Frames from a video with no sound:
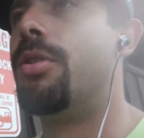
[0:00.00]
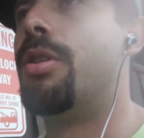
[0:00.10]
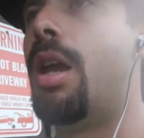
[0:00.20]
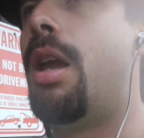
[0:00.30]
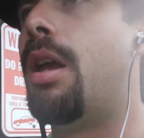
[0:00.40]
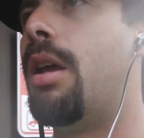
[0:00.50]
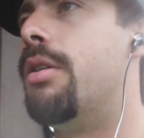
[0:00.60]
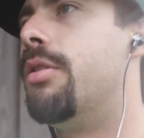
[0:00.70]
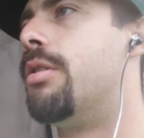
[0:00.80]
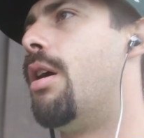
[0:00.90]

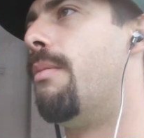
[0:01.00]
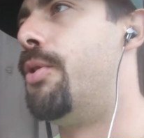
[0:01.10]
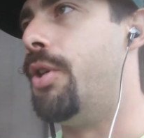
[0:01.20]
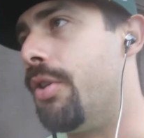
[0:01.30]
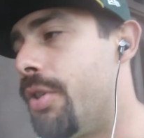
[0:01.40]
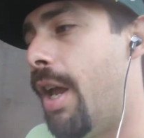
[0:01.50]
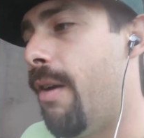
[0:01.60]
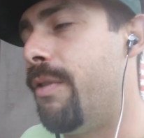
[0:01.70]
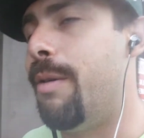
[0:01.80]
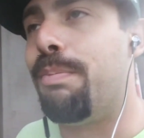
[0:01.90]
and she doesn't
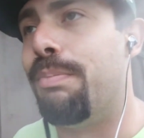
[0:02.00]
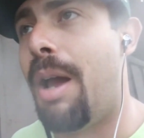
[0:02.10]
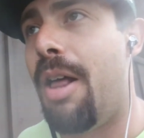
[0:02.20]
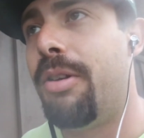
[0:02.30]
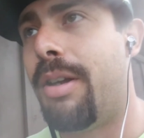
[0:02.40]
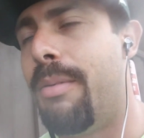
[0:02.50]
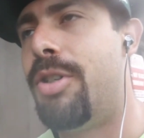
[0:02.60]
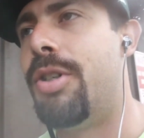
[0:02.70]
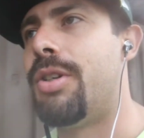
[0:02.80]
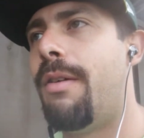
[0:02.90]
have any. She
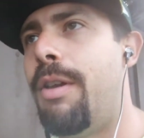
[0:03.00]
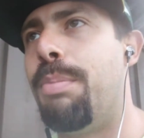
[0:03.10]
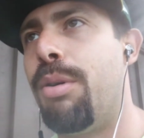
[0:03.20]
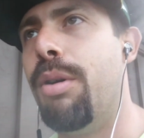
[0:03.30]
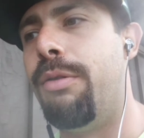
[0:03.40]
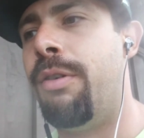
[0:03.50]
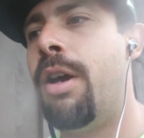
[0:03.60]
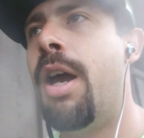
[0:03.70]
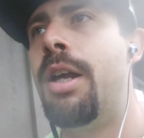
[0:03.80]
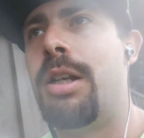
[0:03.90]
doesn't have any proof
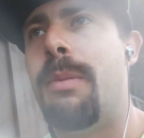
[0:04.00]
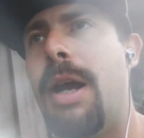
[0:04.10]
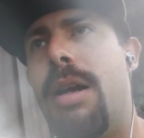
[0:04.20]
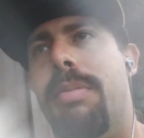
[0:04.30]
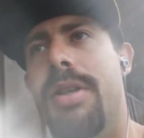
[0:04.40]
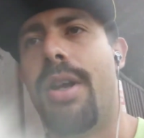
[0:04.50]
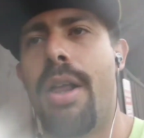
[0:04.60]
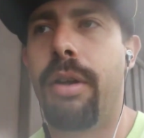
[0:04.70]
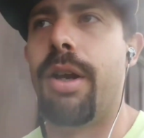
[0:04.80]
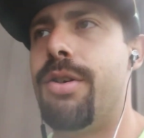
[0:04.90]
to back up these
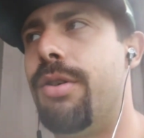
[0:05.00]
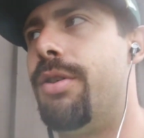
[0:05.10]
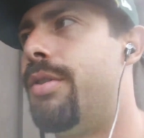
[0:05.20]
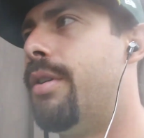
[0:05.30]
allegations.